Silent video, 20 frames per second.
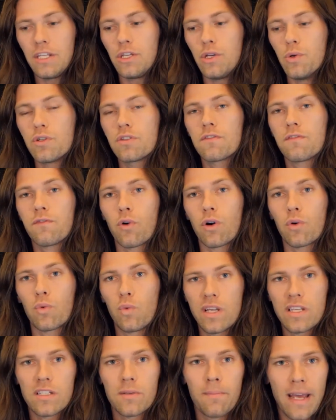used for
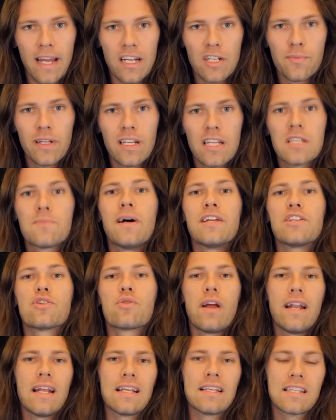risk management is by
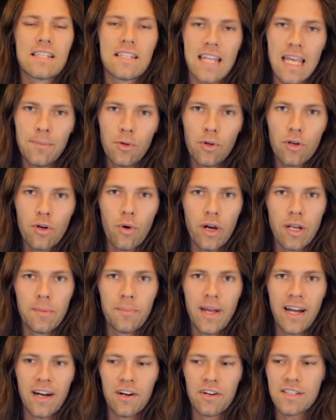trading stablecoin
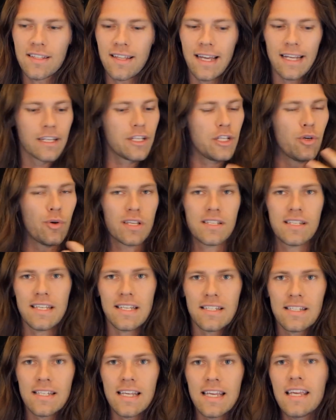pairs like
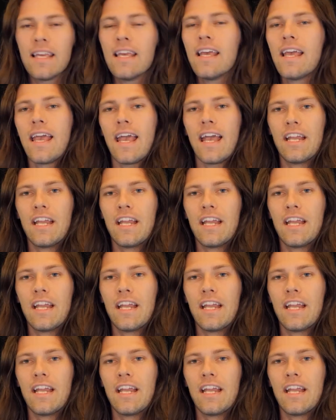USDC